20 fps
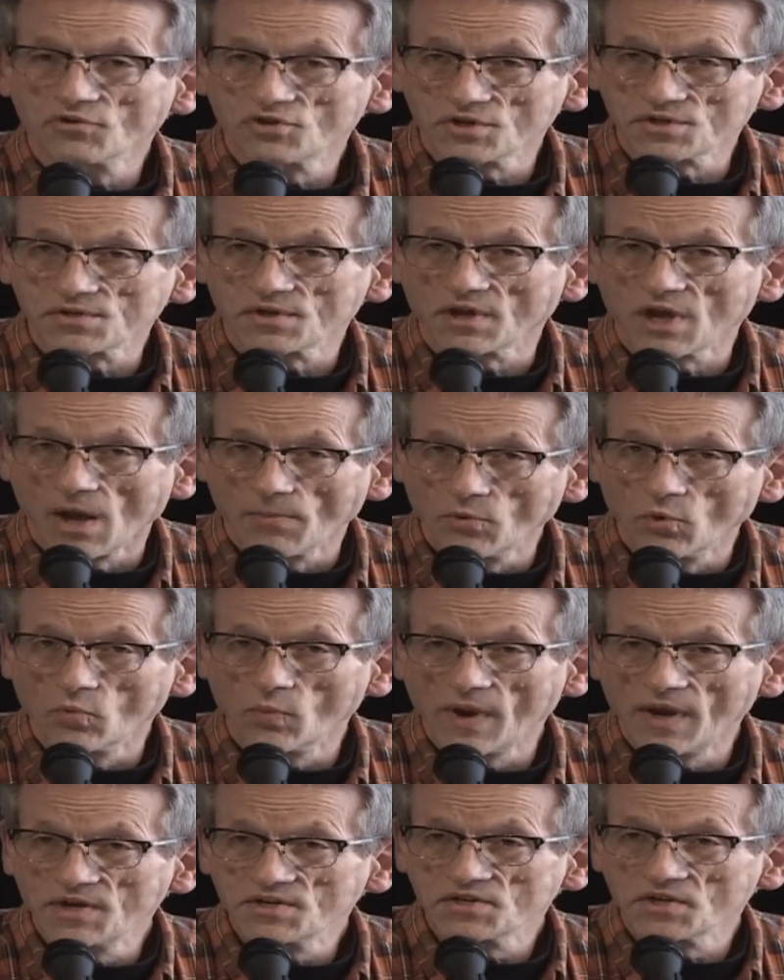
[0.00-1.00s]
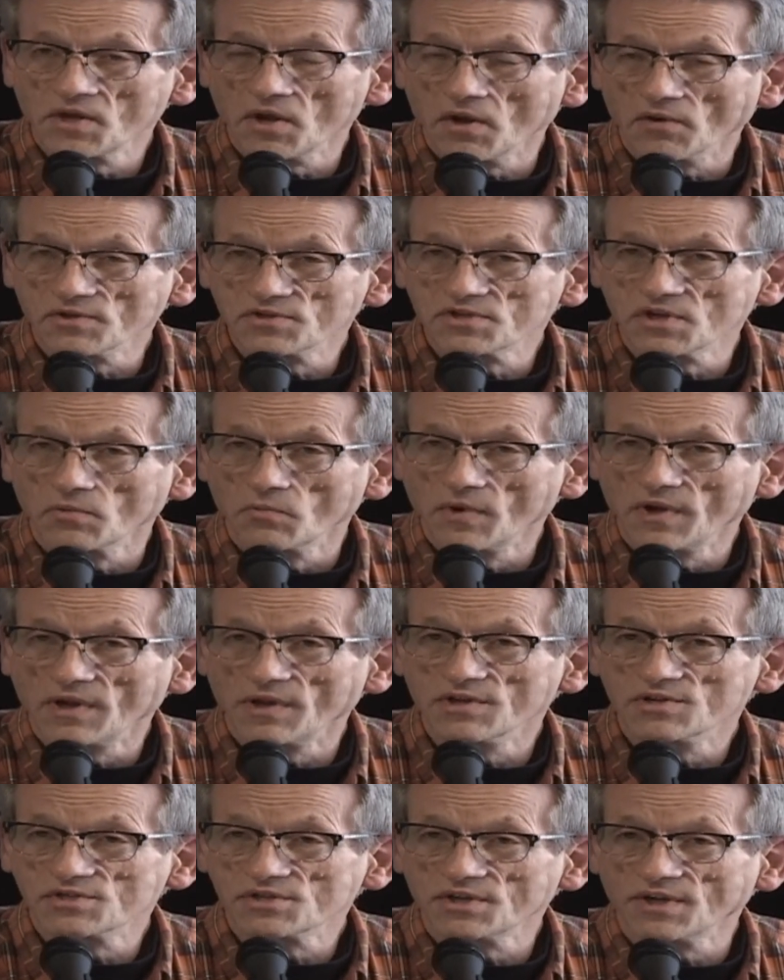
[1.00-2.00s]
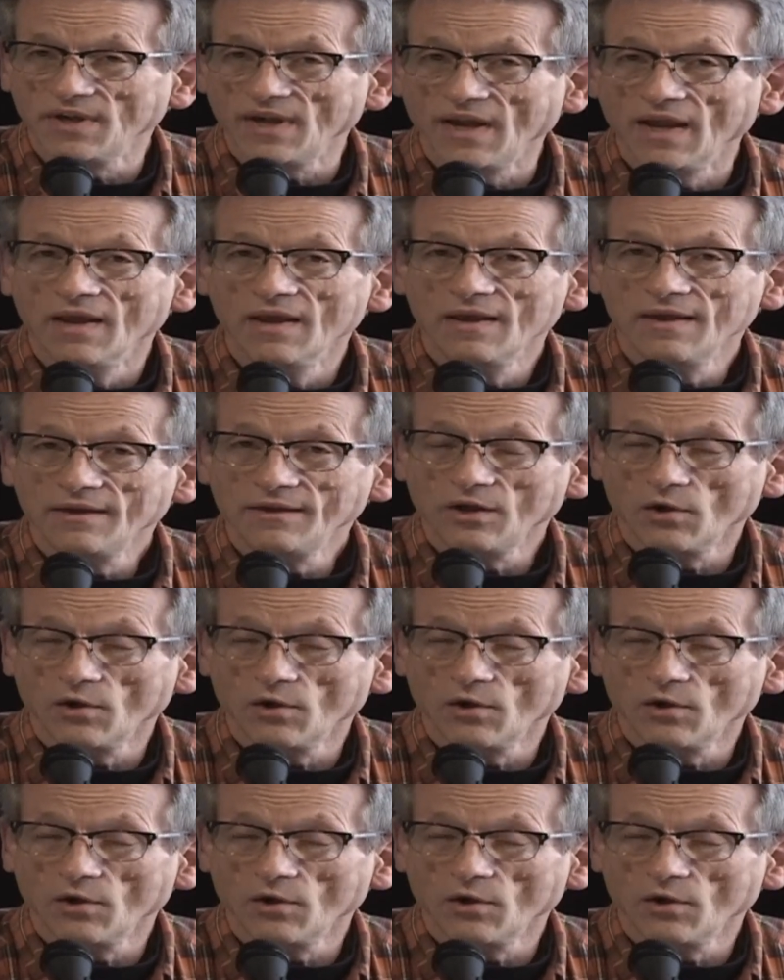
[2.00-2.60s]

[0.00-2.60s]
just a couple weeks ago, so we can see,